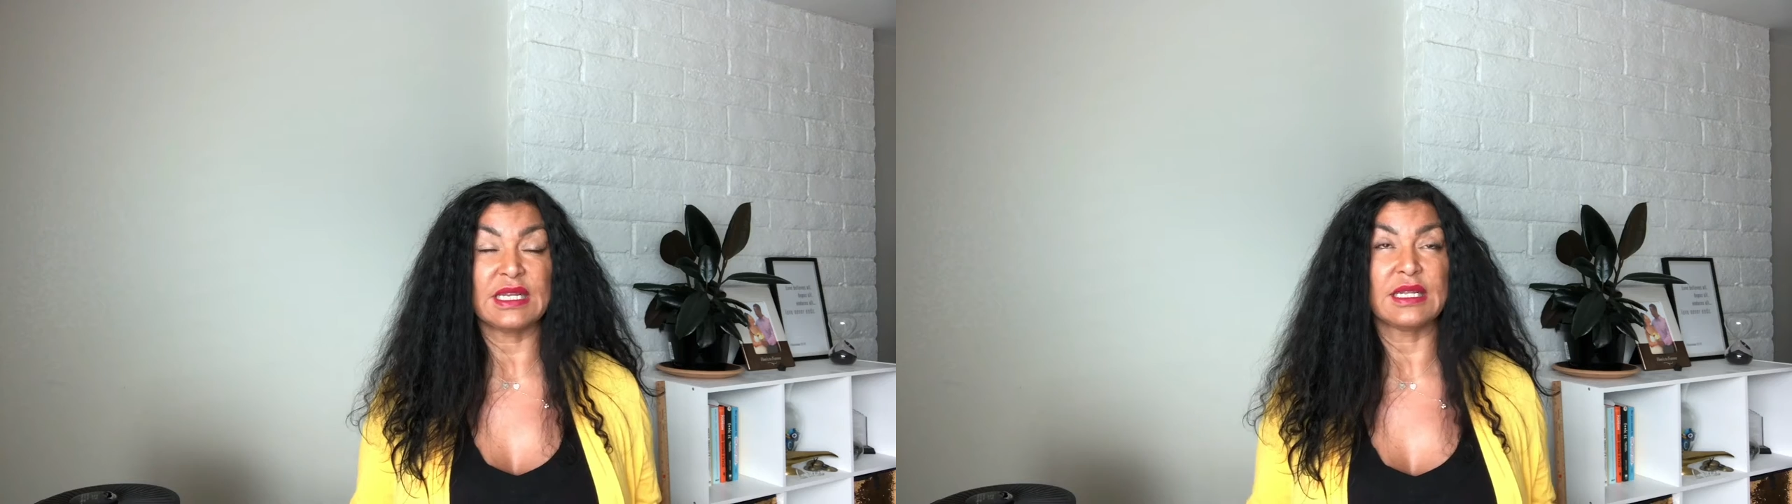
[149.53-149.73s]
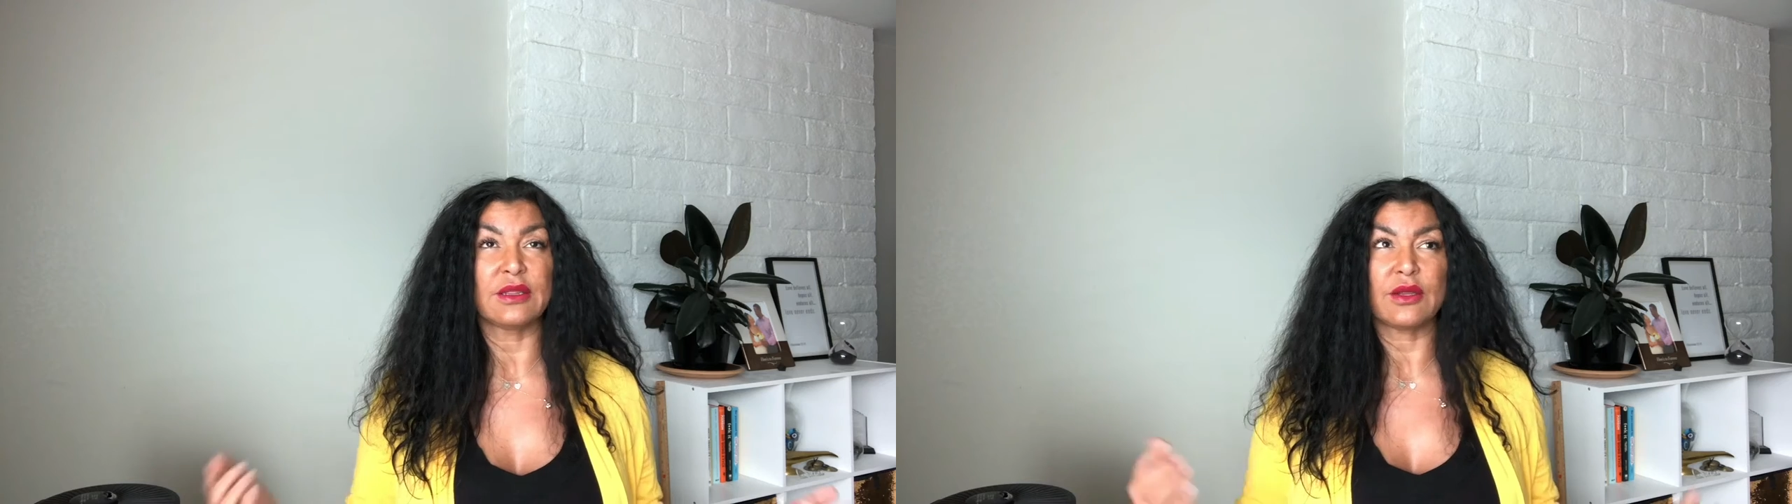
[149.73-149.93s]

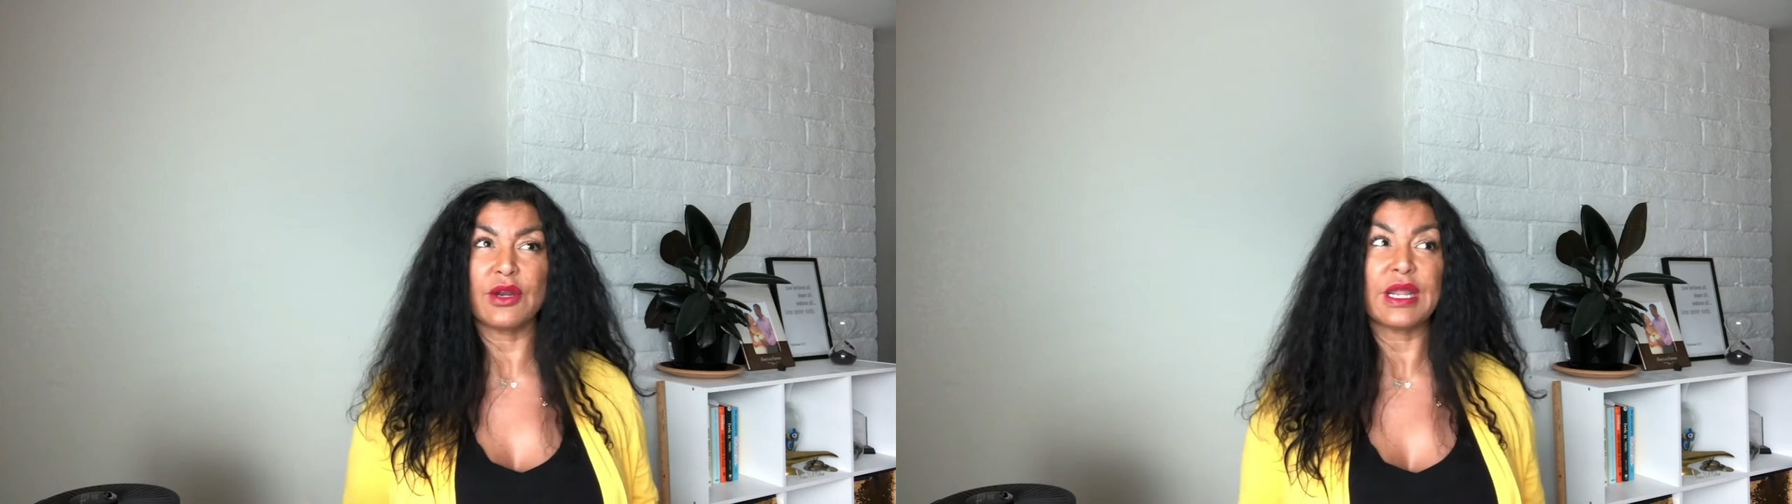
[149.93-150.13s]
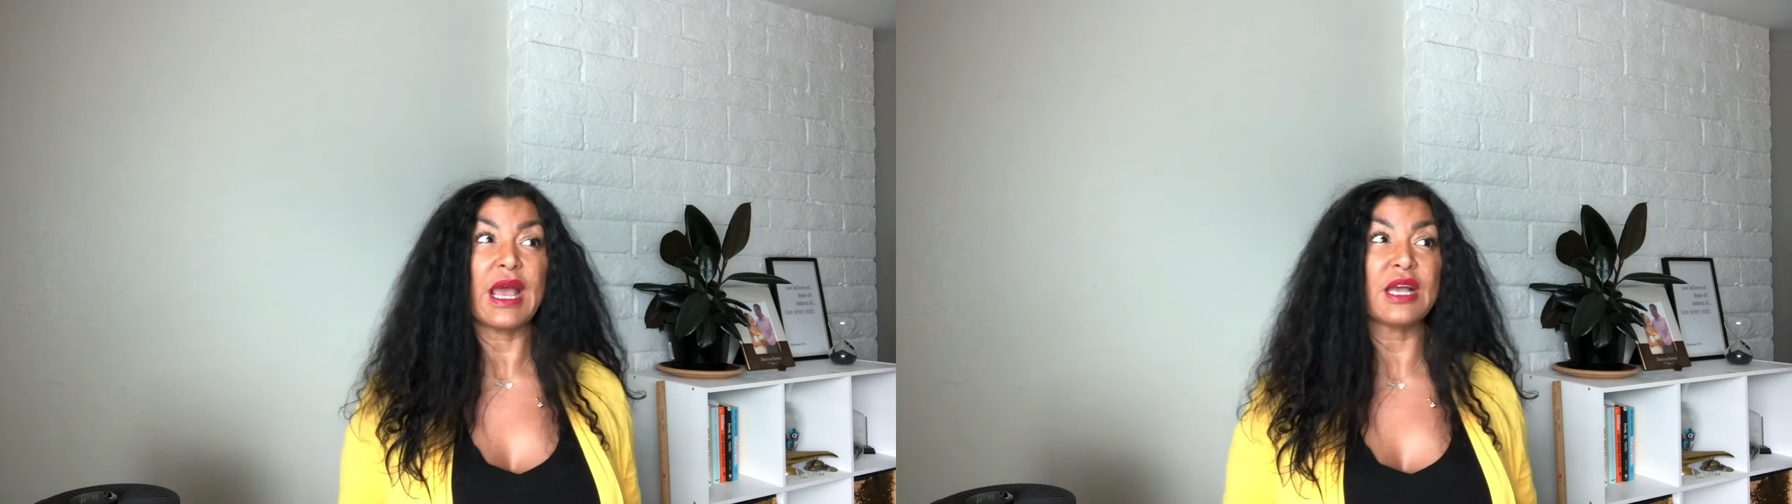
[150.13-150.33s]
the
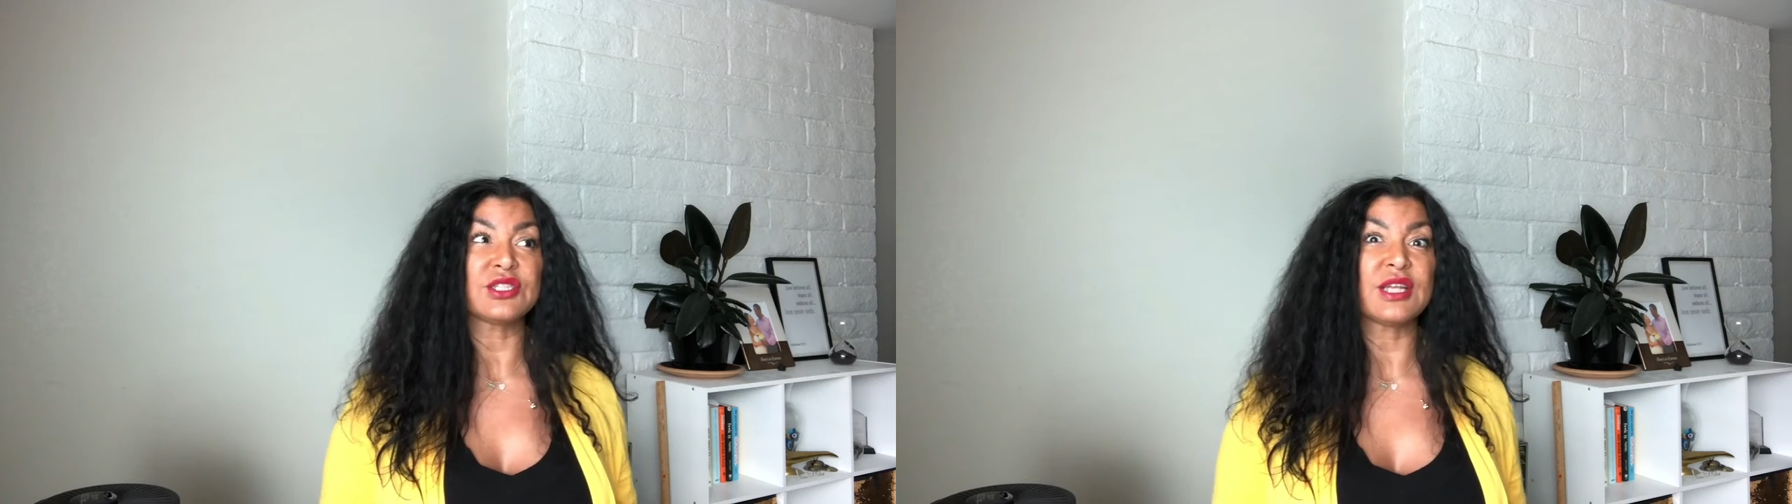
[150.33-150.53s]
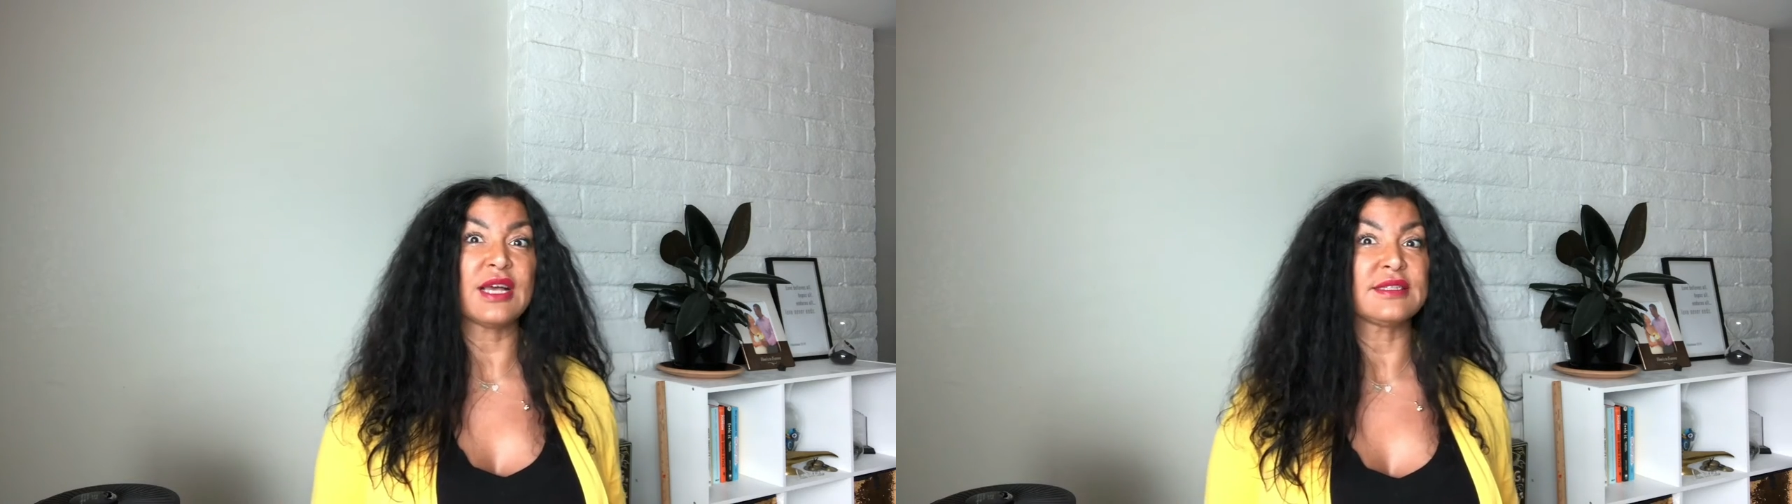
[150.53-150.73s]
thirty
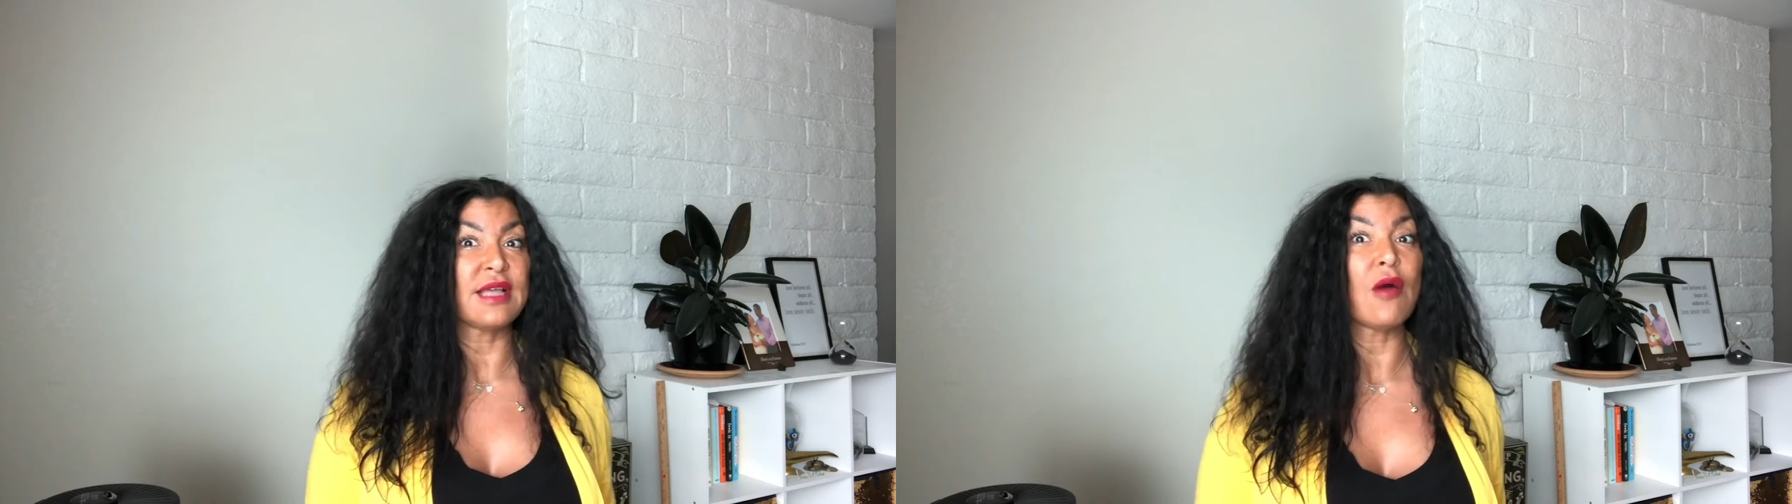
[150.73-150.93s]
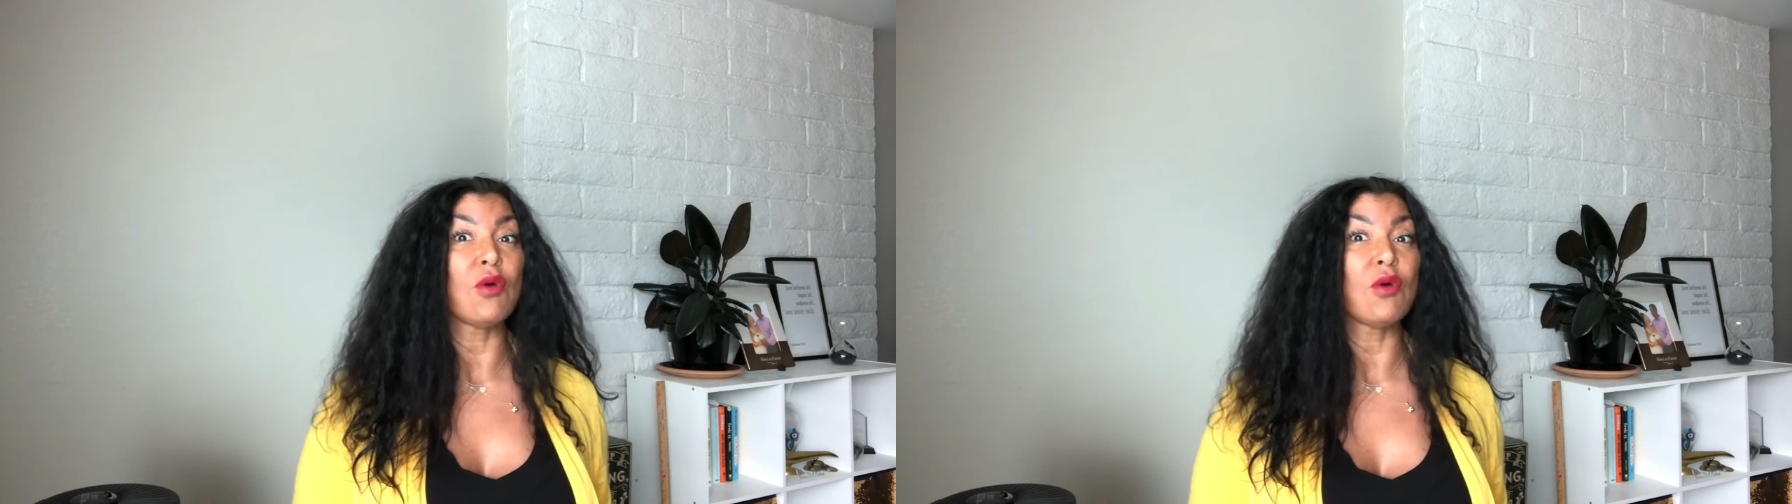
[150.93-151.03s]
hashtags that